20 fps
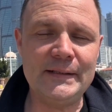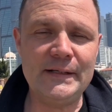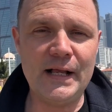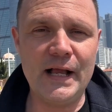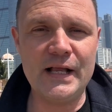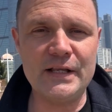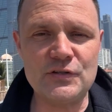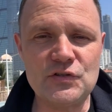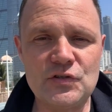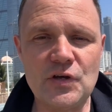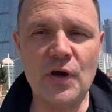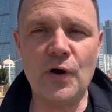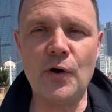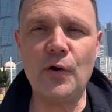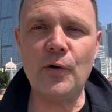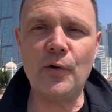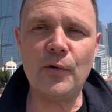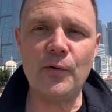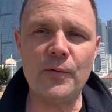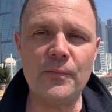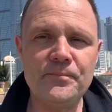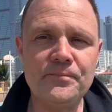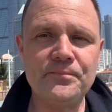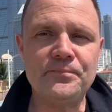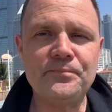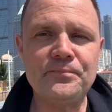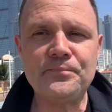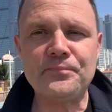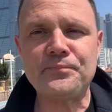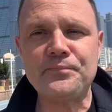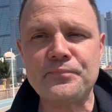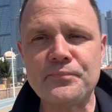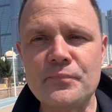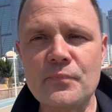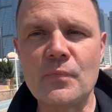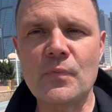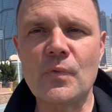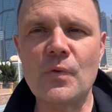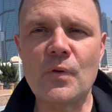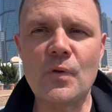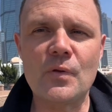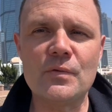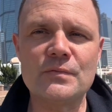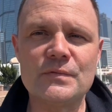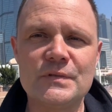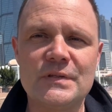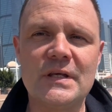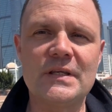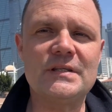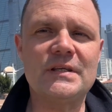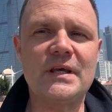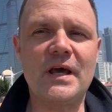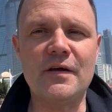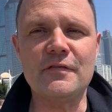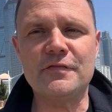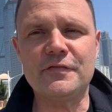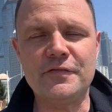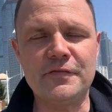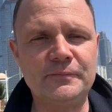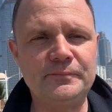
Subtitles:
And so since I've